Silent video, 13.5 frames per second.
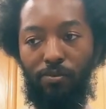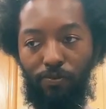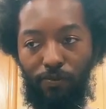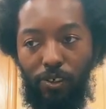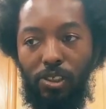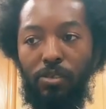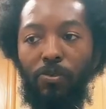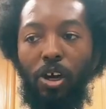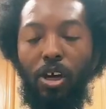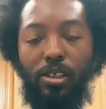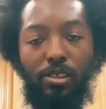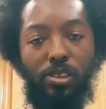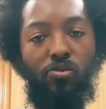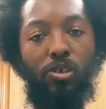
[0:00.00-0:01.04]
first of all,
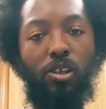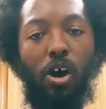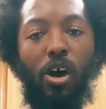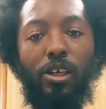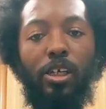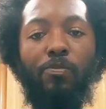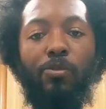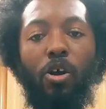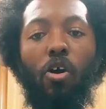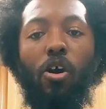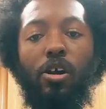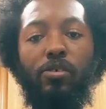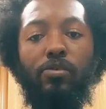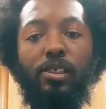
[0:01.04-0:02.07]
you clogging up your
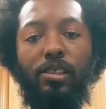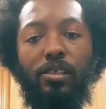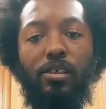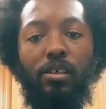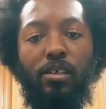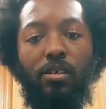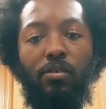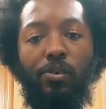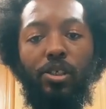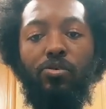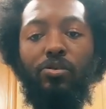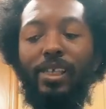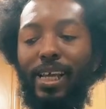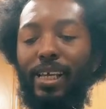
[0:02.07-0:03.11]
arteries when
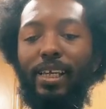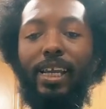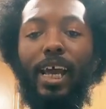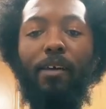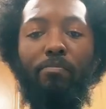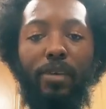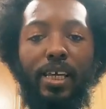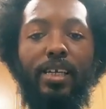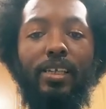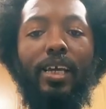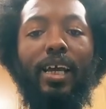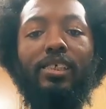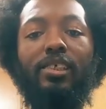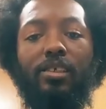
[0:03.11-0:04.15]
you take in that meat,
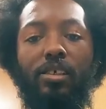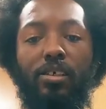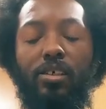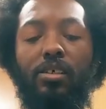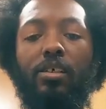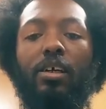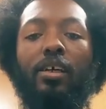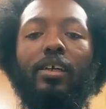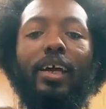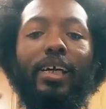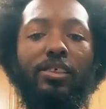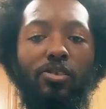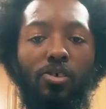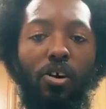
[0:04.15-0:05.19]
that sugar,
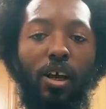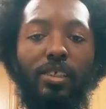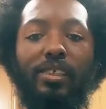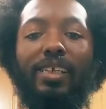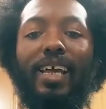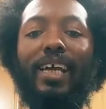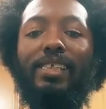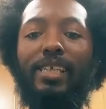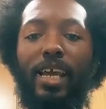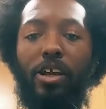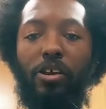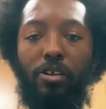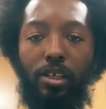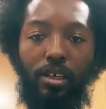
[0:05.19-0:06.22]
that starch, and that
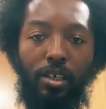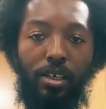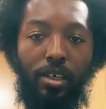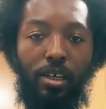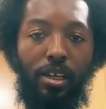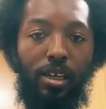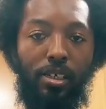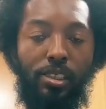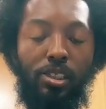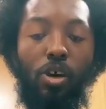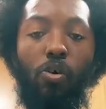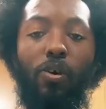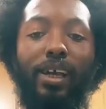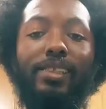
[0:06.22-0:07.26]
dairy.
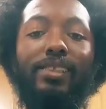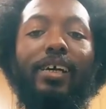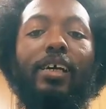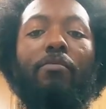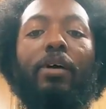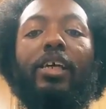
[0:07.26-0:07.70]
So it's going to